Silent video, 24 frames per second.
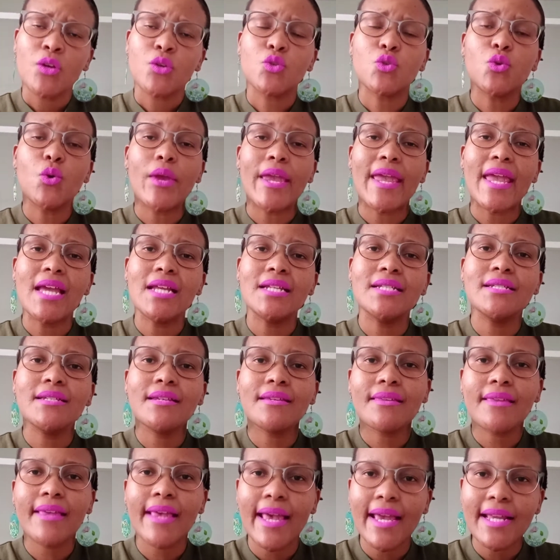to
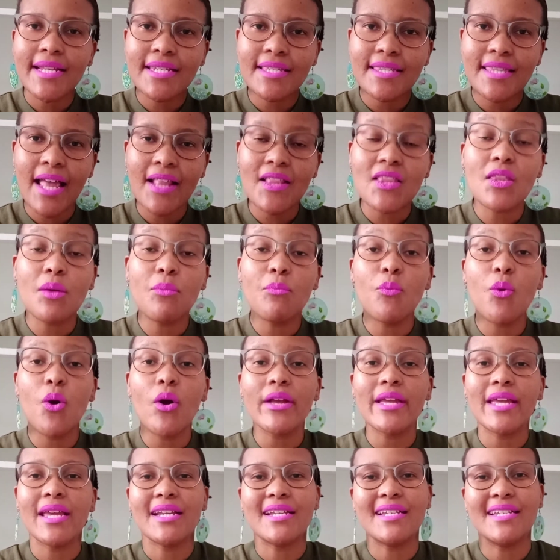indicate that the
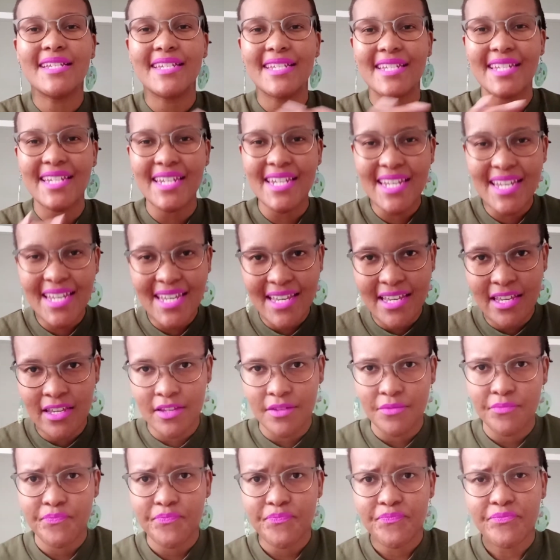
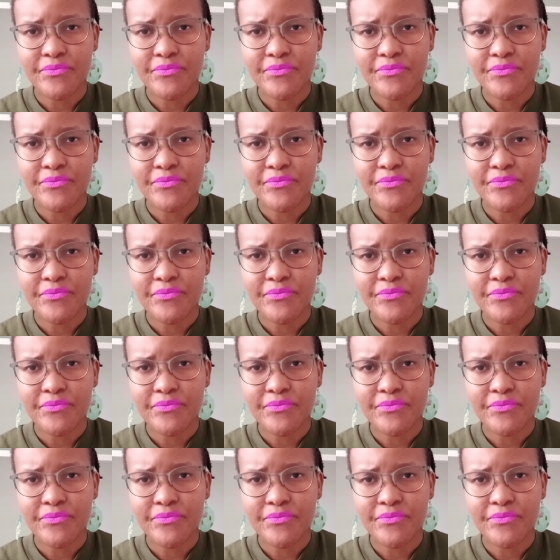mortgagee